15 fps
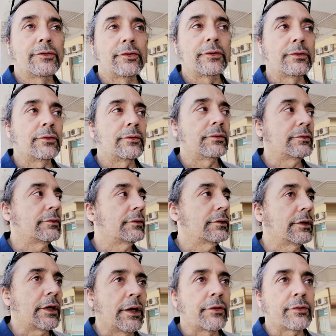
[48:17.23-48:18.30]

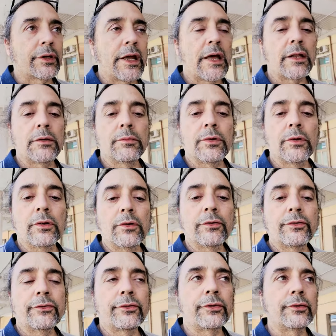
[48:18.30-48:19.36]
to other
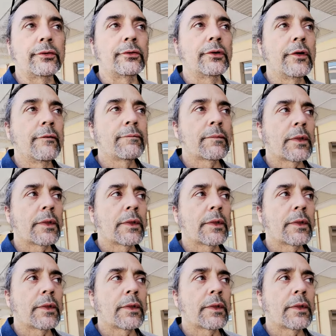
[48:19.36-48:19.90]
animals, to